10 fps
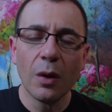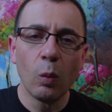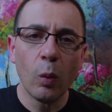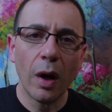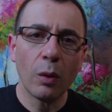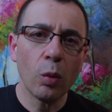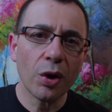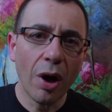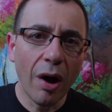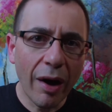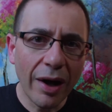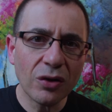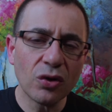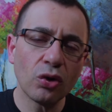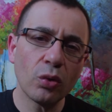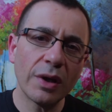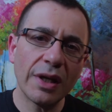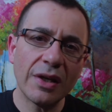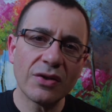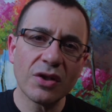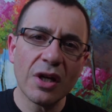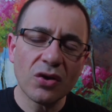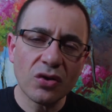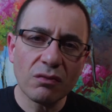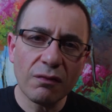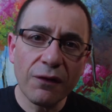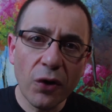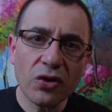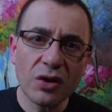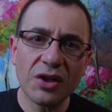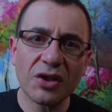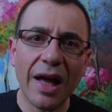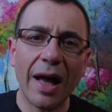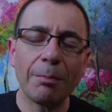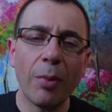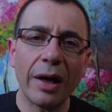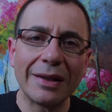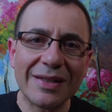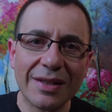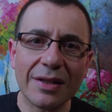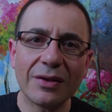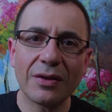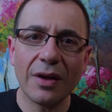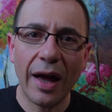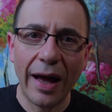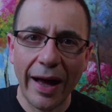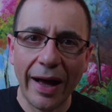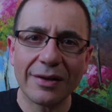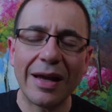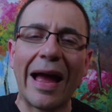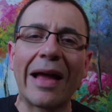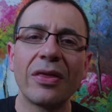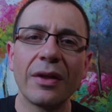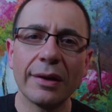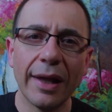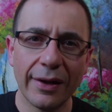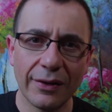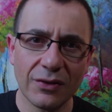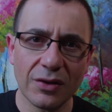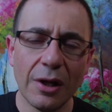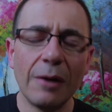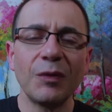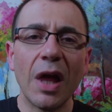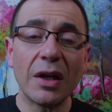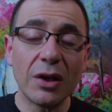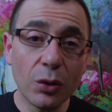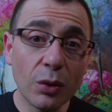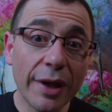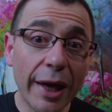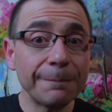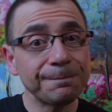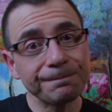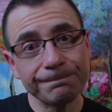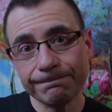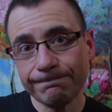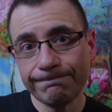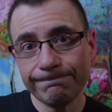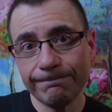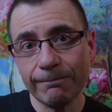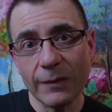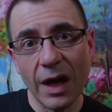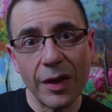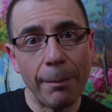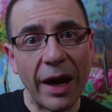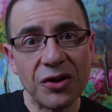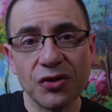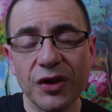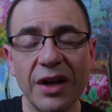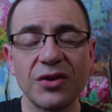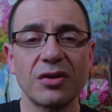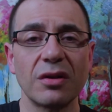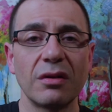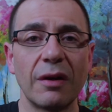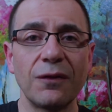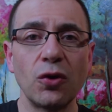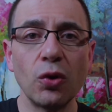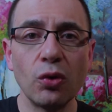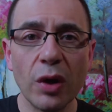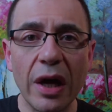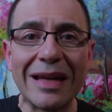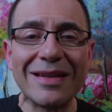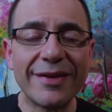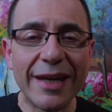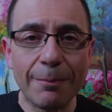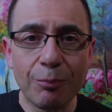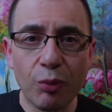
Well, what I do is firstly start by listening to the heart and the lungs. And in doing that, the patient takes a few deep